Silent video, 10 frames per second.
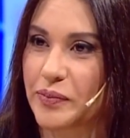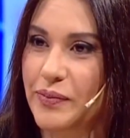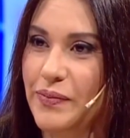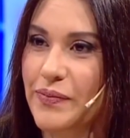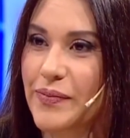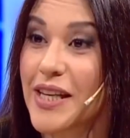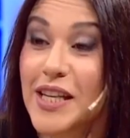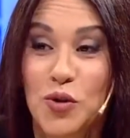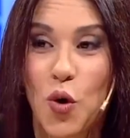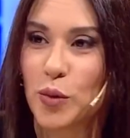why should we
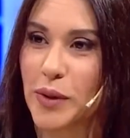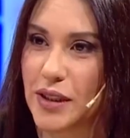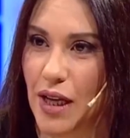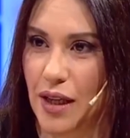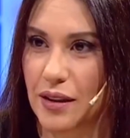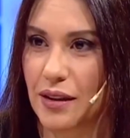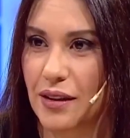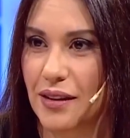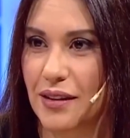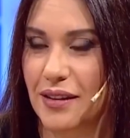be hiding our
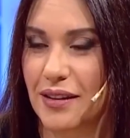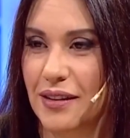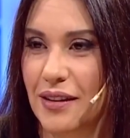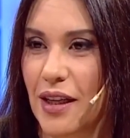relationship?